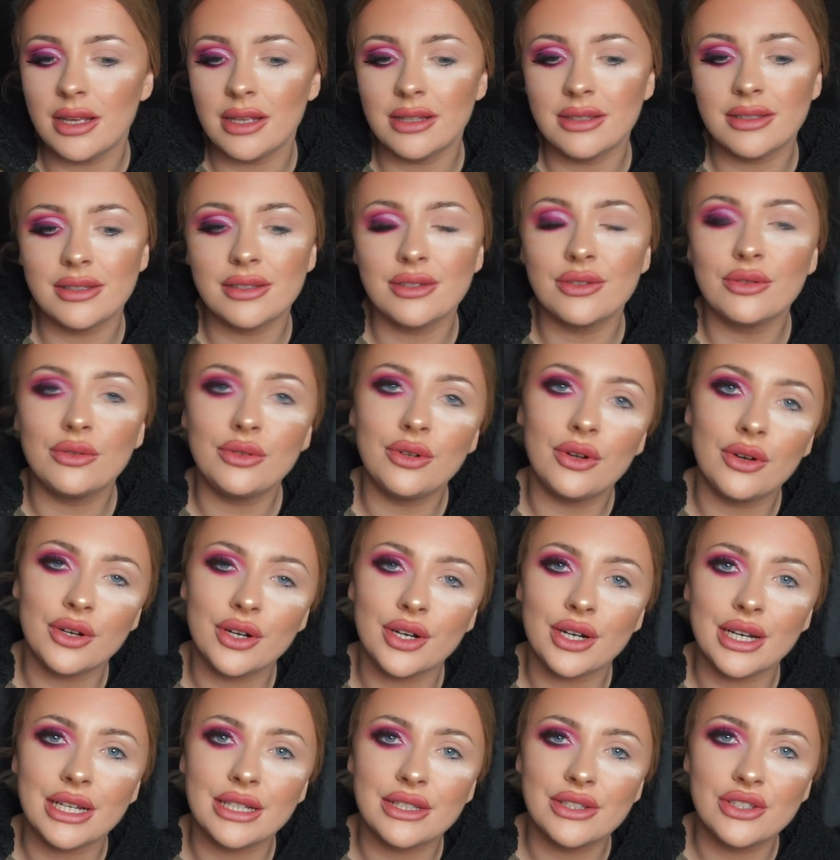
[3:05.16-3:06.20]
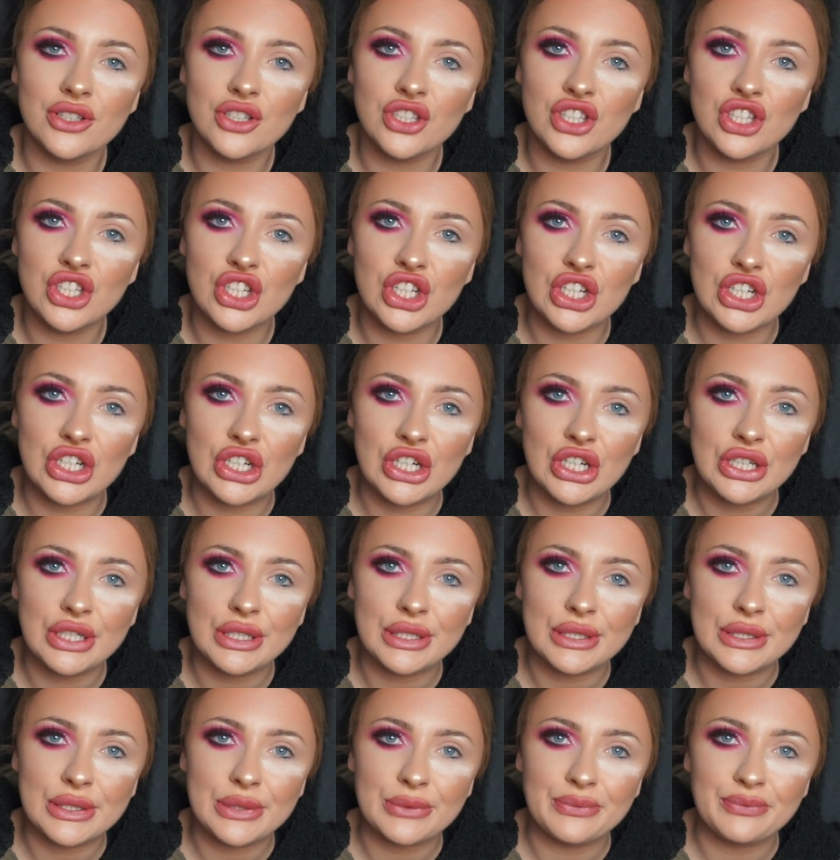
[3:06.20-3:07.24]
it's no longer in
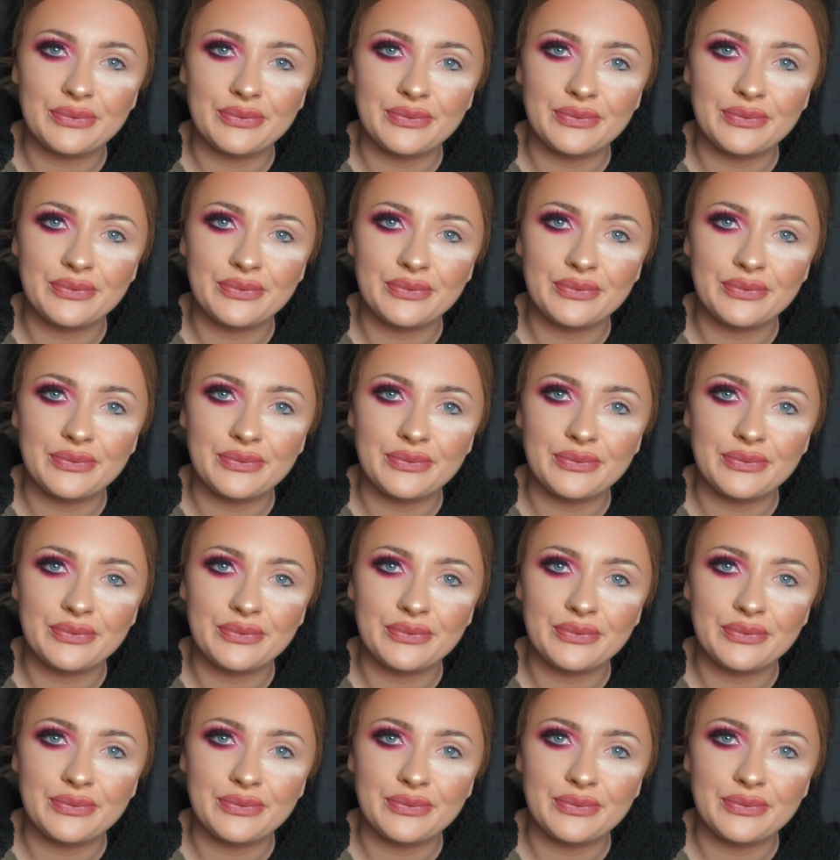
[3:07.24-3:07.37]
stock,